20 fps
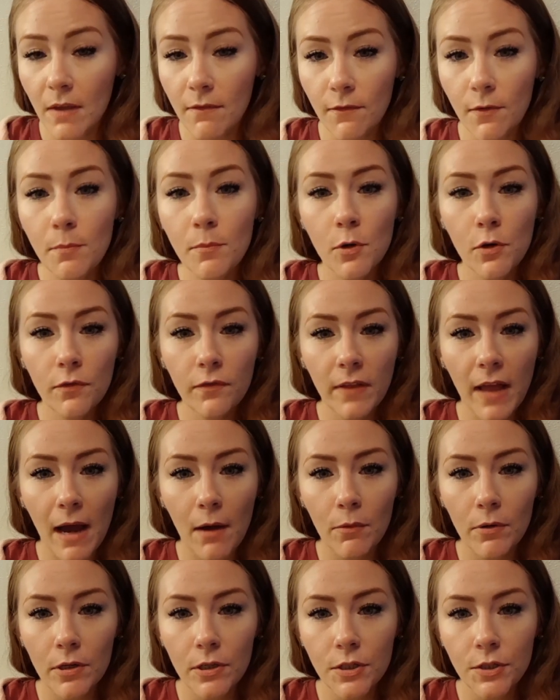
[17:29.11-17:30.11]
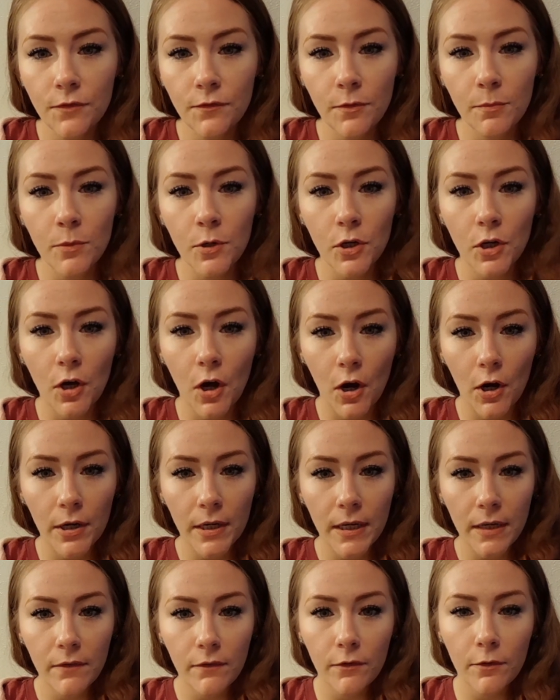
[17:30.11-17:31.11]
your flowers, from your
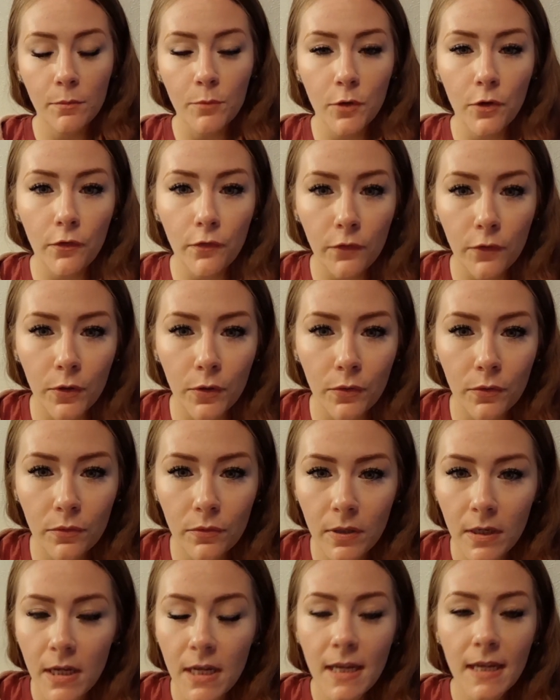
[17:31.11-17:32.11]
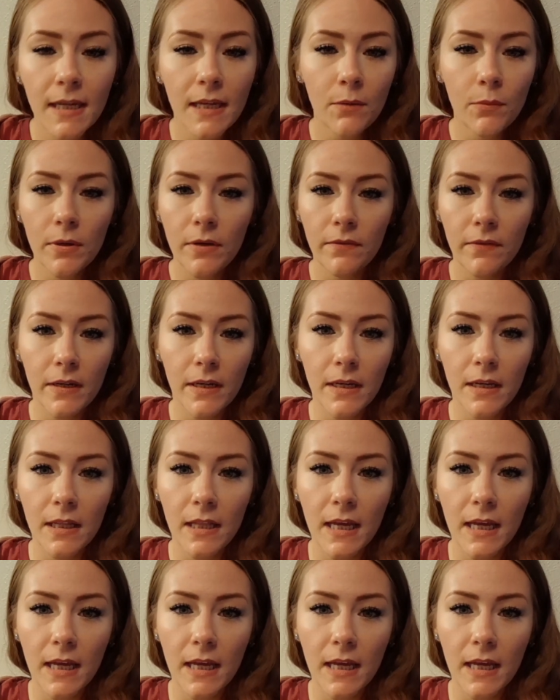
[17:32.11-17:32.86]
garden, from your fruit, get rid of it.